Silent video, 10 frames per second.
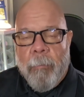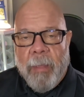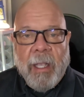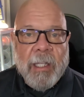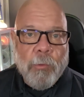
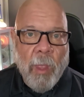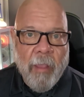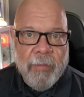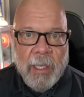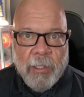because we
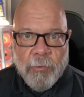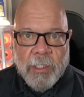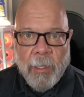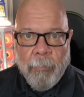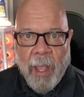have an
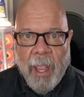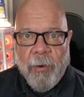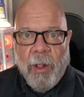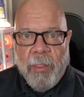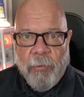interested
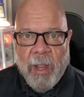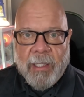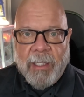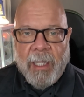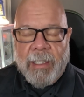buyer on the
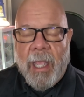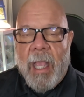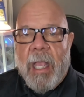residence.